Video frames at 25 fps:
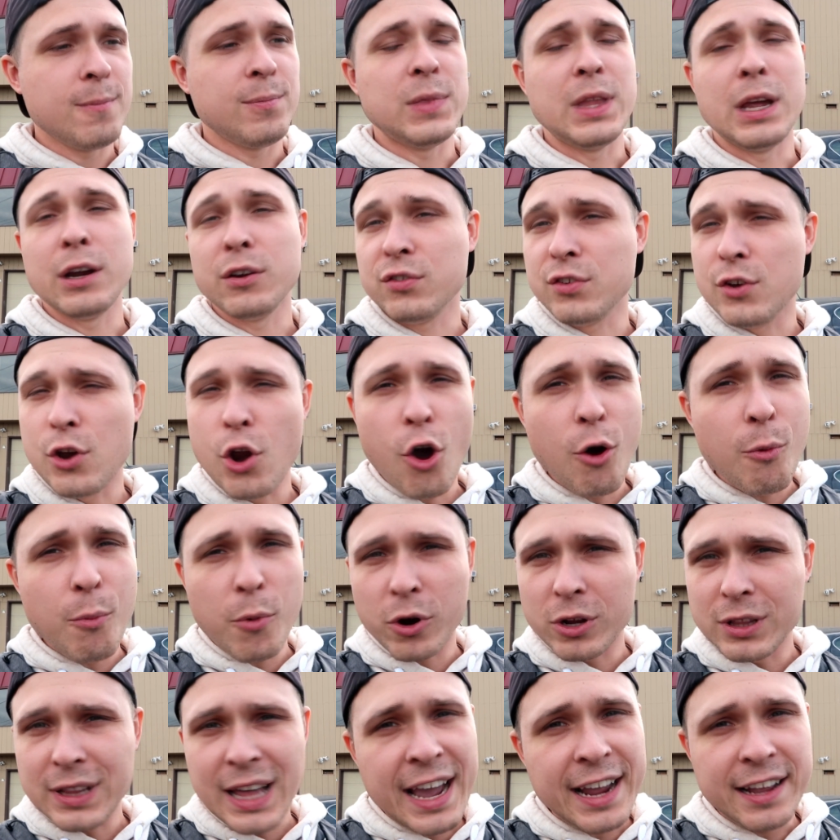there's no
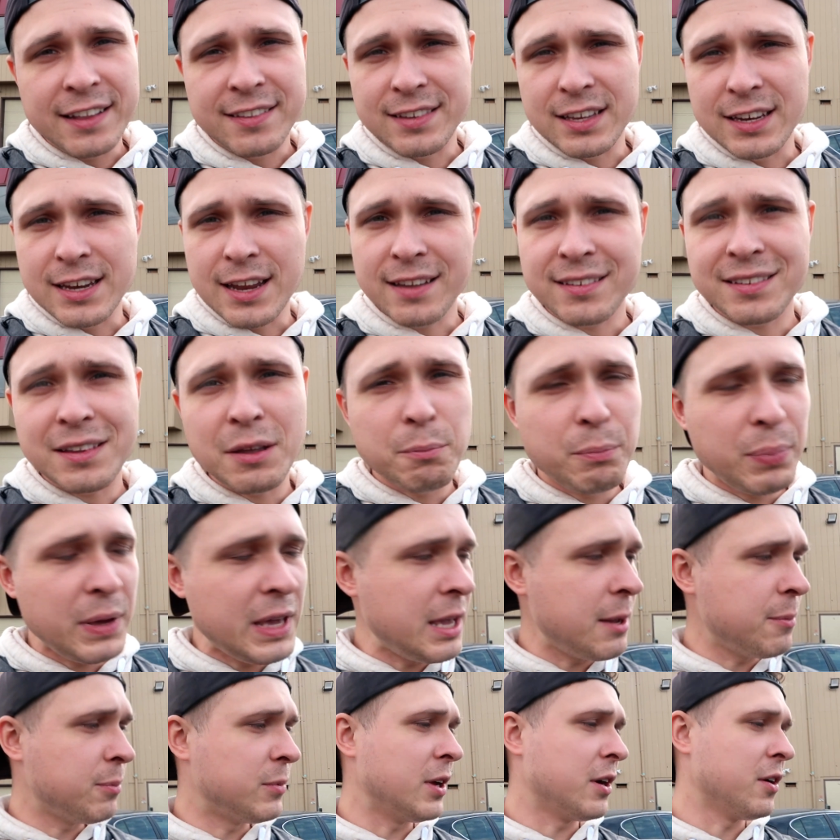more lights. It doesn't
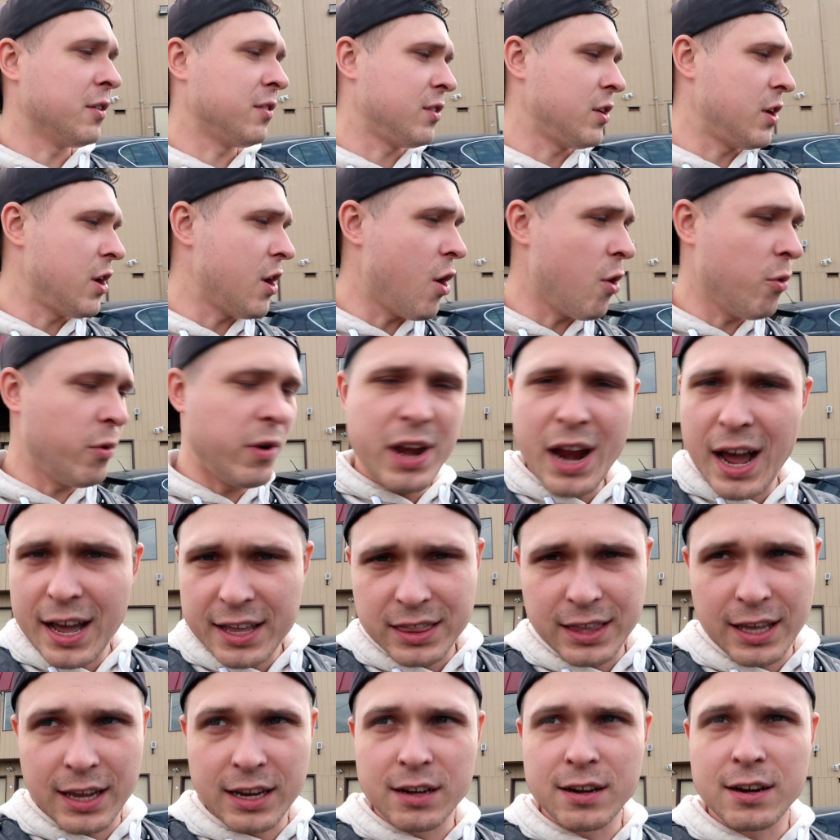beep, there's no
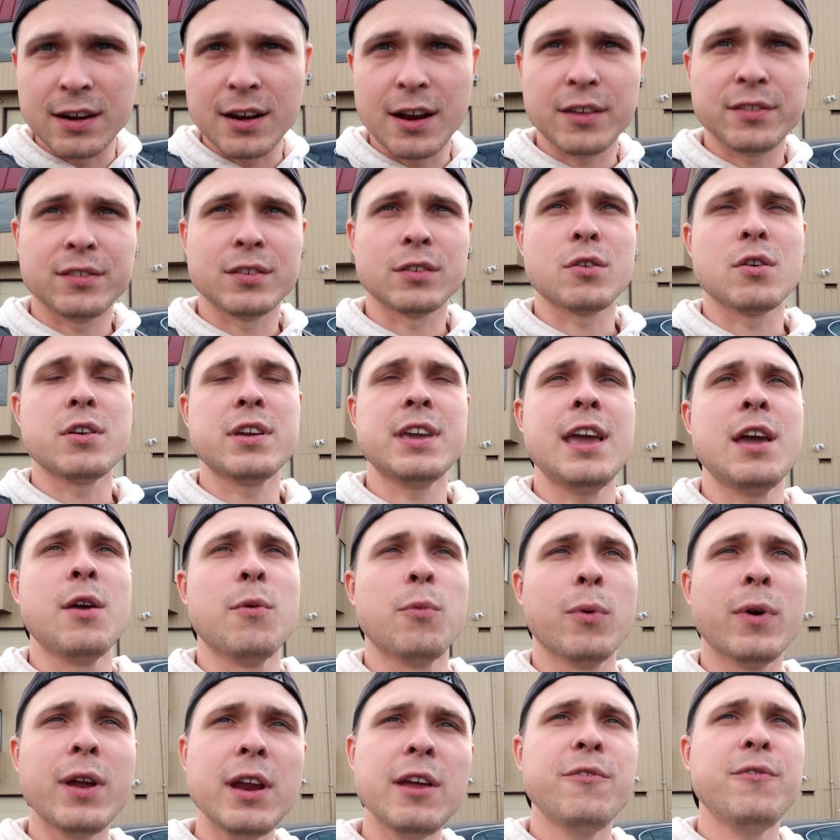nothing. And I was like, okay,
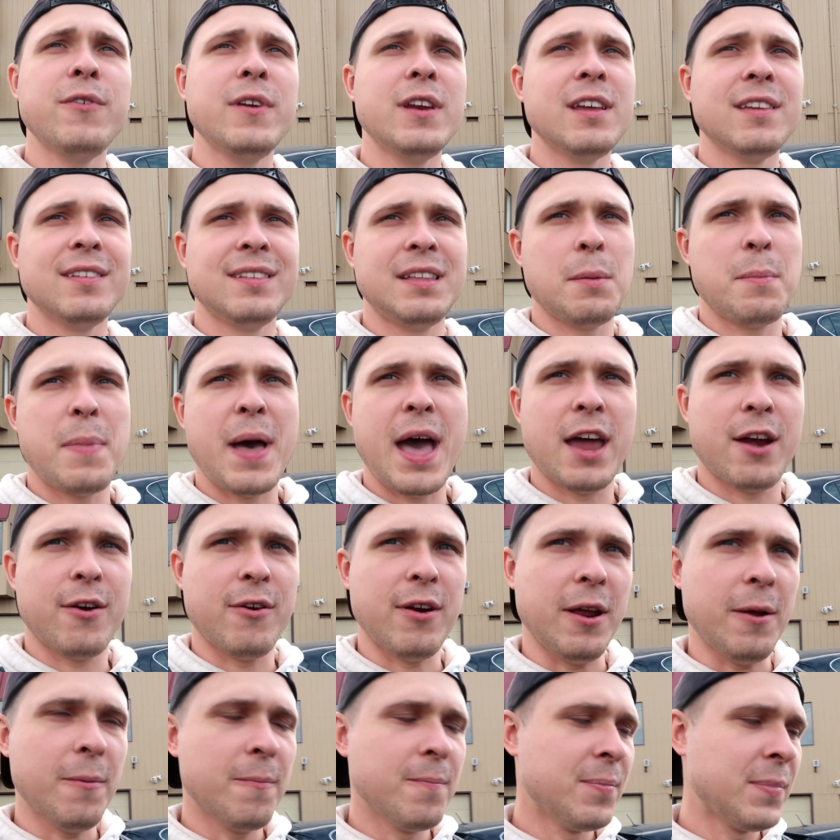what if it is the
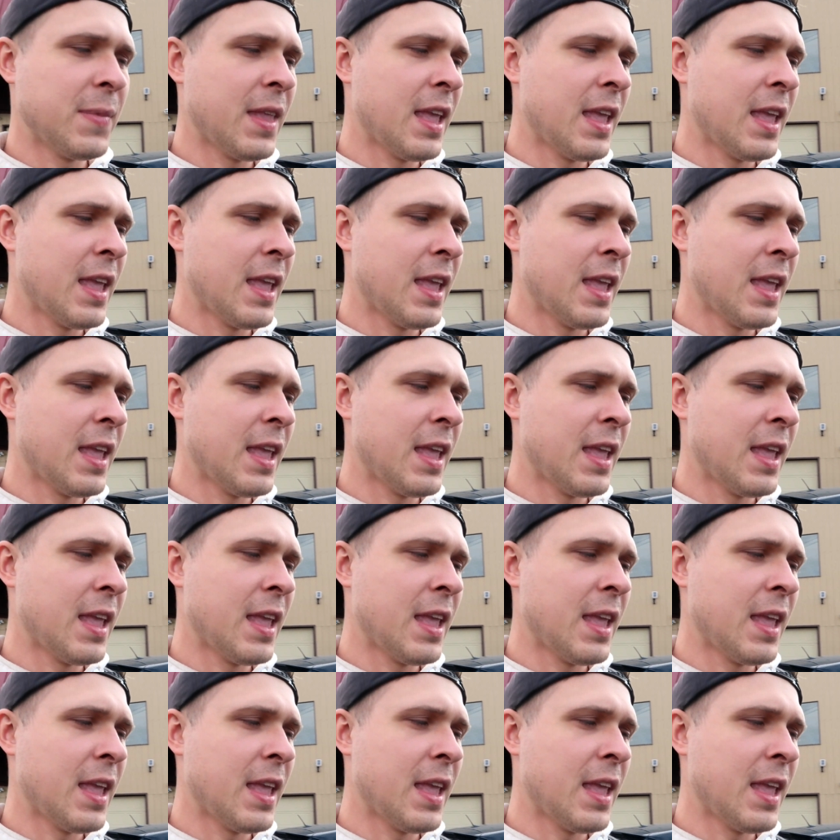battery?